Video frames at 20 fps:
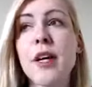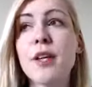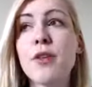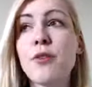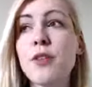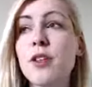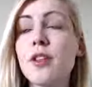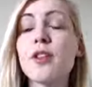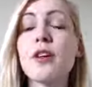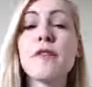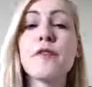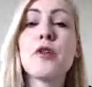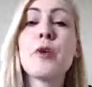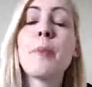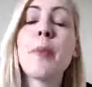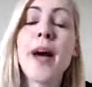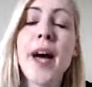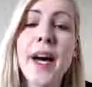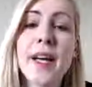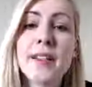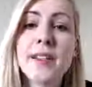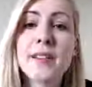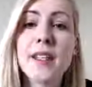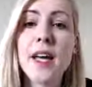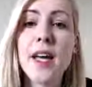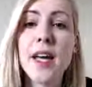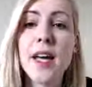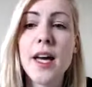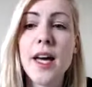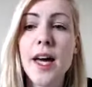I know you love your pet,
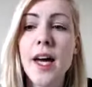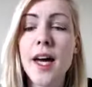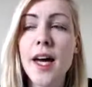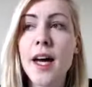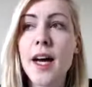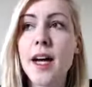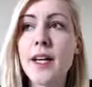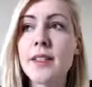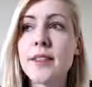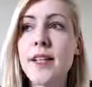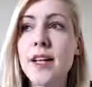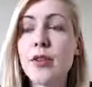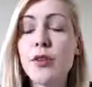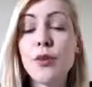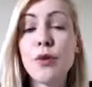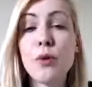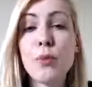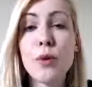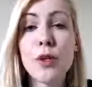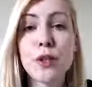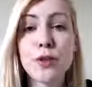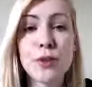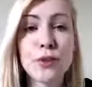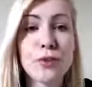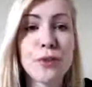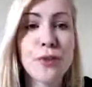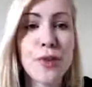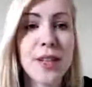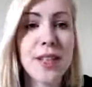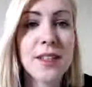and I know you want to
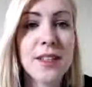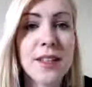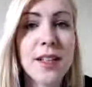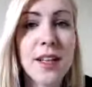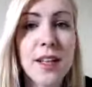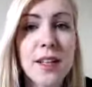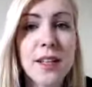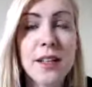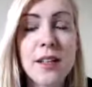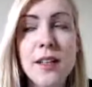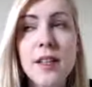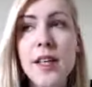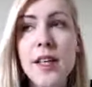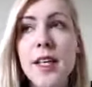do the right thing.